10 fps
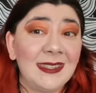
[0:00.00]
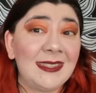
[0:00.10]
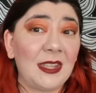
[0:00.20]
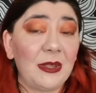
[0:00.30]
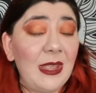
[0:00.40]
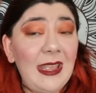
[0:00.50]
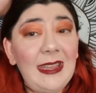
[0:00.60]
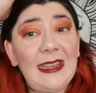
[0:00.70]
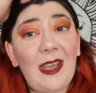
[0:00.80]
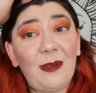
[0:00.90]
So
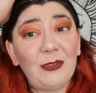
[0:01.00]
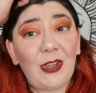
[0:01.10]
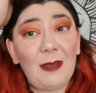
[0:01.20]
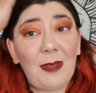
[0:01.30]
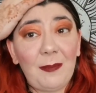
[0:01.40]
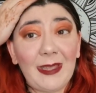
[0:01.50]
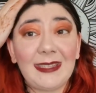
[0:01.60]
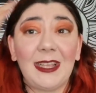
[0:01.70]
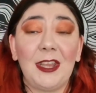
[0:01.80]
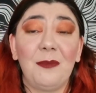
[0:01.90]
now I'm trying my best
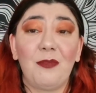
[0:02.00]
to kind of